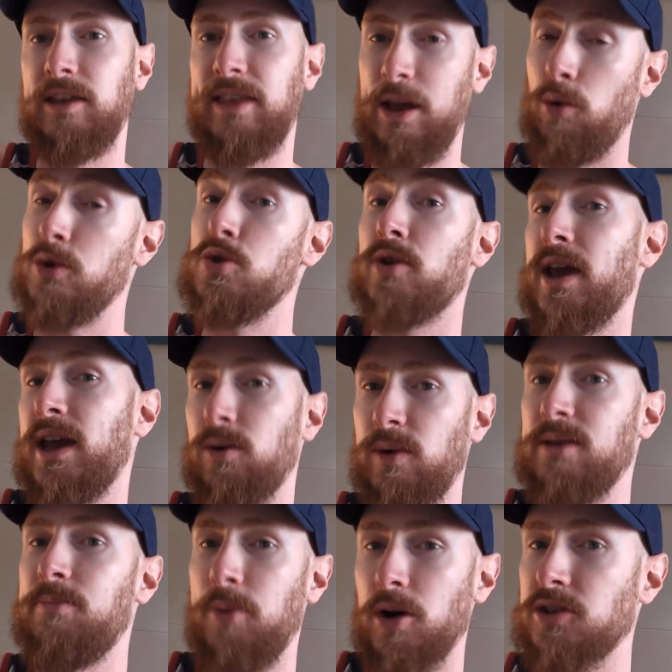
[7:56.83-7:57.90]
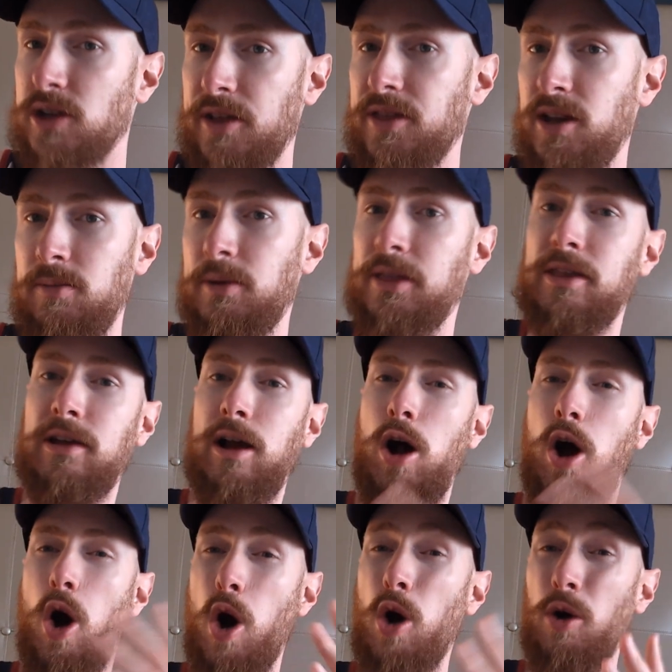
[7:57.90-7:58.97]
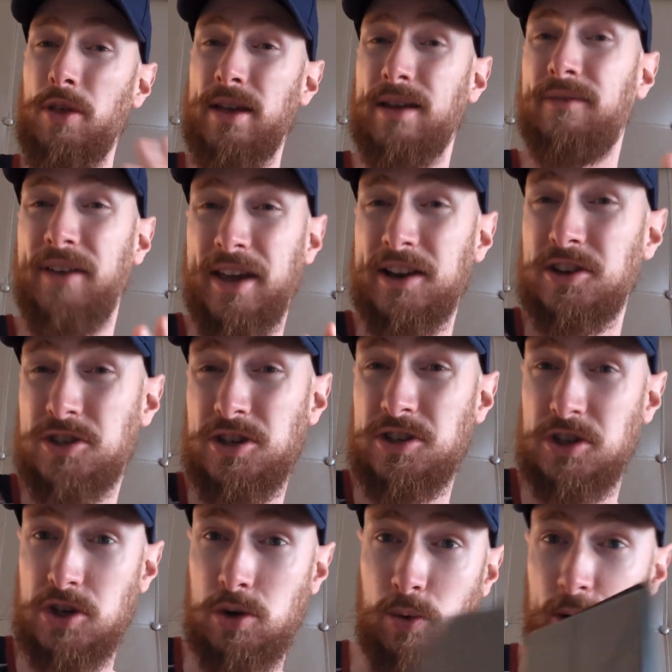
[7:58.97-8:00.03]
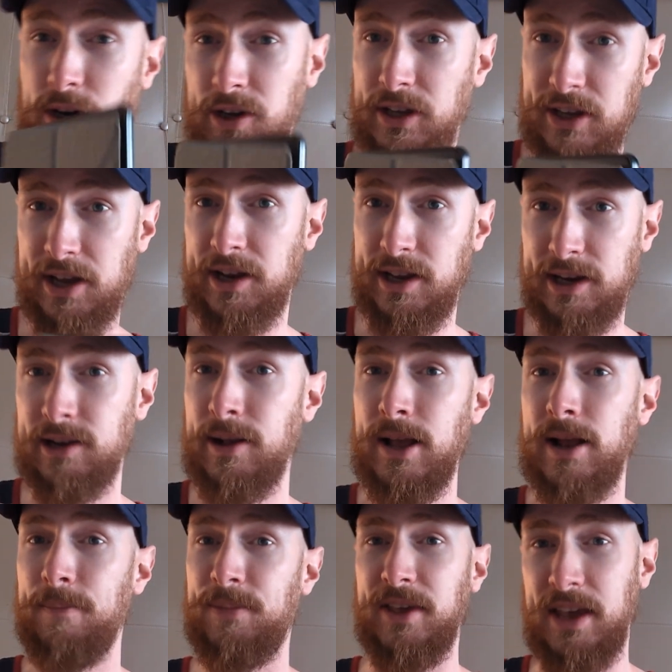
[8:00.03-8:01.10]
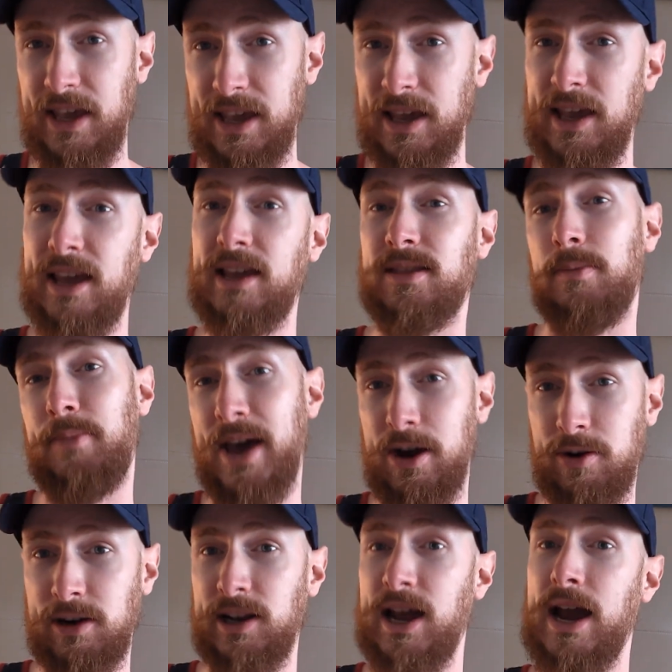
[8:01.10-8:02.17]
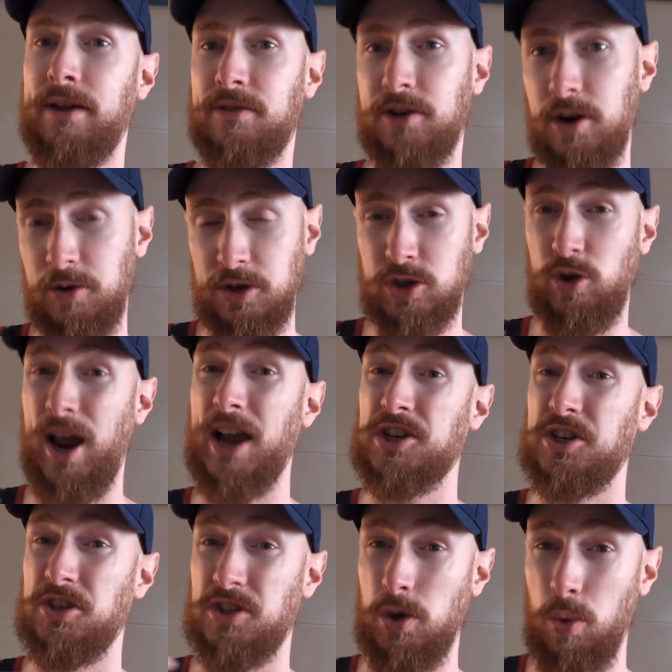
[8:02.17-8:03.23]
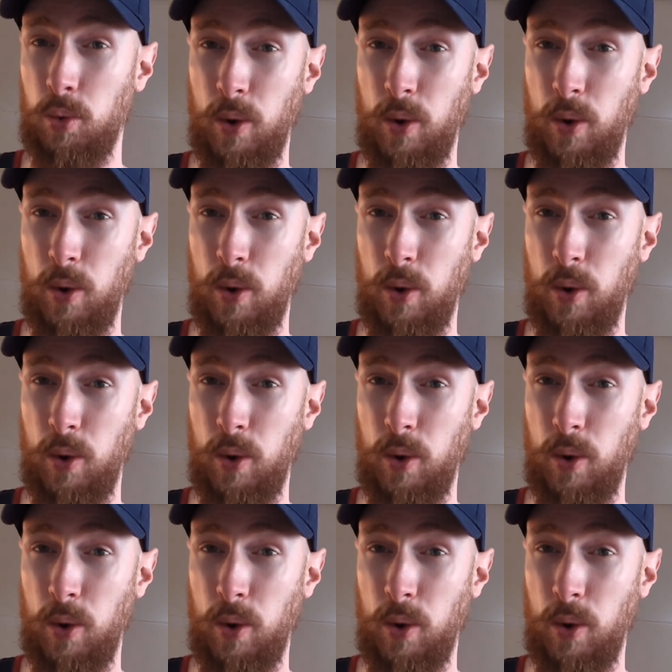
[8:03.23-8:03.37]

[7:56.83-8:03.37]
you can read books on them, but all the advantages that you're really getting, the e-ink, the battery life, the no distractions, the